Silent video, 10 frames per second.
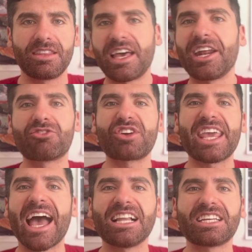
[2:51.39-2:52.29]
that in
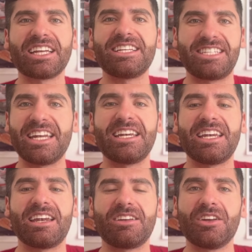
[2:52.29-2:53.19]
reality
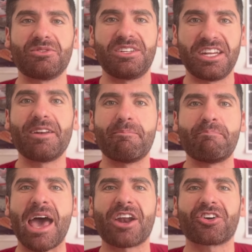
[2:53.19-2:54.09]
didn't
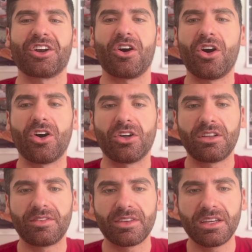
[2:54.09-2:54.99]
matter at all.